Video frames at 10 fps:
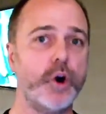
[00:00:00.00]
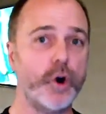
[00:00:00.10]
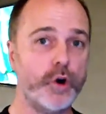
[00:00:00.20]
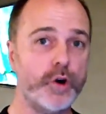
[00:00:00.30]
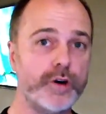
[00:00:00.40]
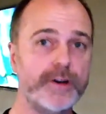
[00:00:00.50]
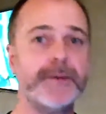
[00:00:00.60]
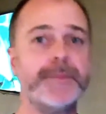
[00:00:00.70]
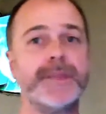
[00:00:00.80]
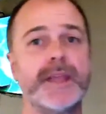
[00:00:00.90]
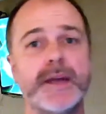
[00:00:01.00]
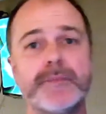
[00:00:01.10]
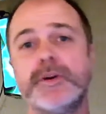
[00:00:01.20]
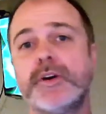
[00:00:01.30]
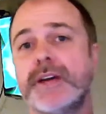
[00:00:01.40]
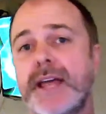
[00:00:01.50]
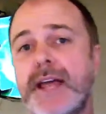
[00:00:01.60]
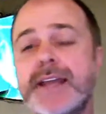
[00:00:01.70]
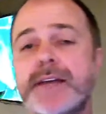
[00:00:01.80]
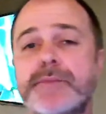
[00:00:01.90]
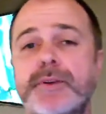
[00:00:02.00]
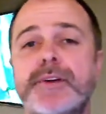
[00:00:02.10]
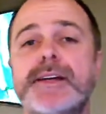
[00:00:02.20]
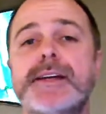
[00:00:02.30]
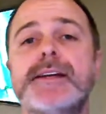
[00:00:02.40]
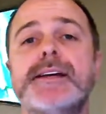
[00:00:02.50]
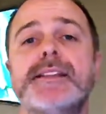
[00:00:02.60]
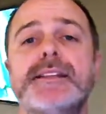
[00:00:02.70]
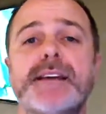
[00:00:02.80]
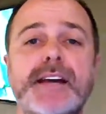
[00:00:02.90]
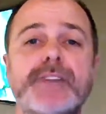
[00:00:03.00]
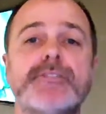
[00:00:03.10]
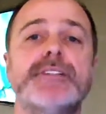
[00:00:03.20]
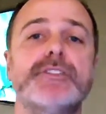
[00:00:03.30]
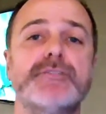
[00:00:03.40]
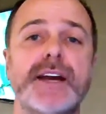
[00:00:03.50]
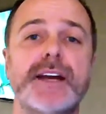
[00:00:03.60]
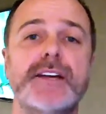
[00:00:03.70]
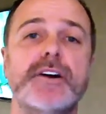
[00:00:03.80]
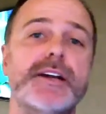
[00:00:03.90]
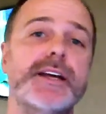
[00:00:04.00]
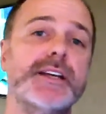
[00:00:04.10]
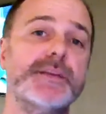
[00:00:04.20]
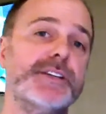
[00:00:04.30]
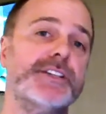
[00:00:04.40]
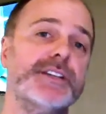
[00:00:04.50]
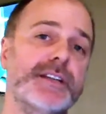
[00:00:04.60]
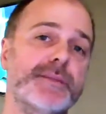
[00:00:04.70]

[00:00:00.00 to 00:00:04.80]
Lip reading: or employ any employee in the hairdressing trade on a commission-only